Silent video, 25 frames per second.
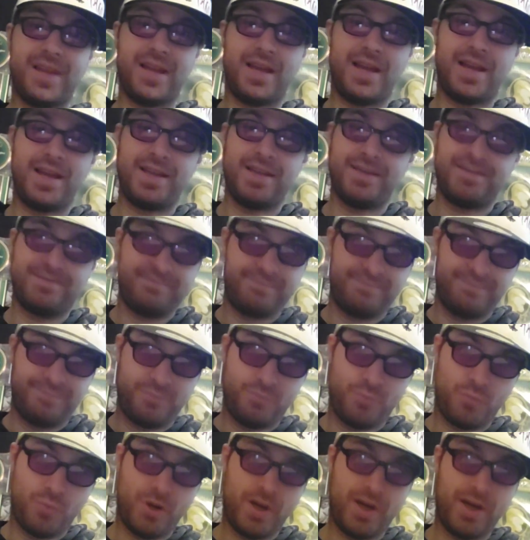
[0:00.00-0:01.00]
I,
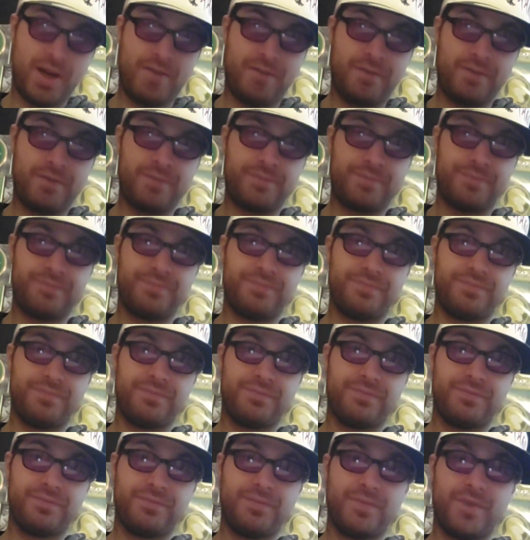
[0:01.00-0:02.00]
whatever,
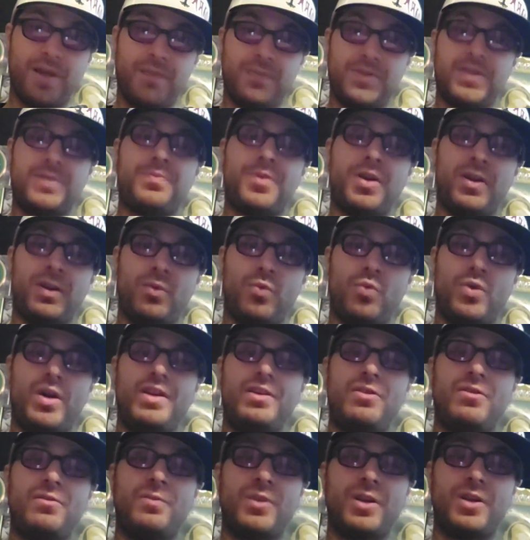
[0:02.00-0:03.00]
I'm spending
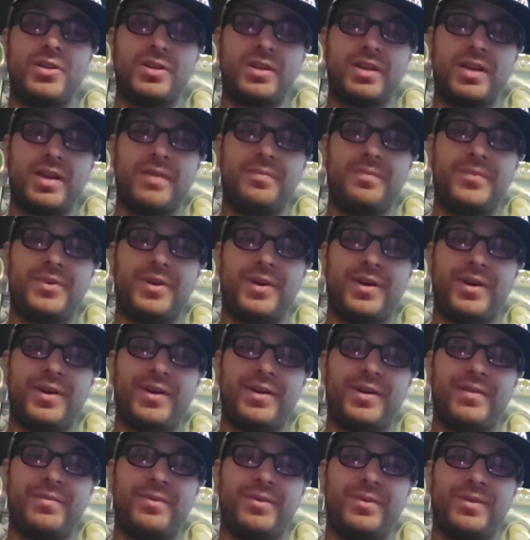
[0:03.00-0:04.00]
way too much time
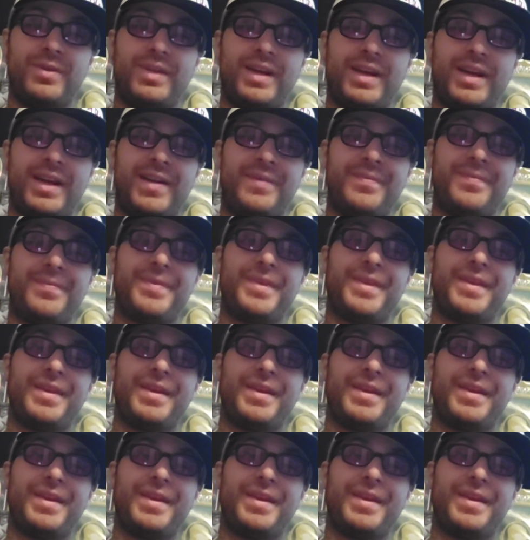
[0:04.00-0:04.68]
talking about that.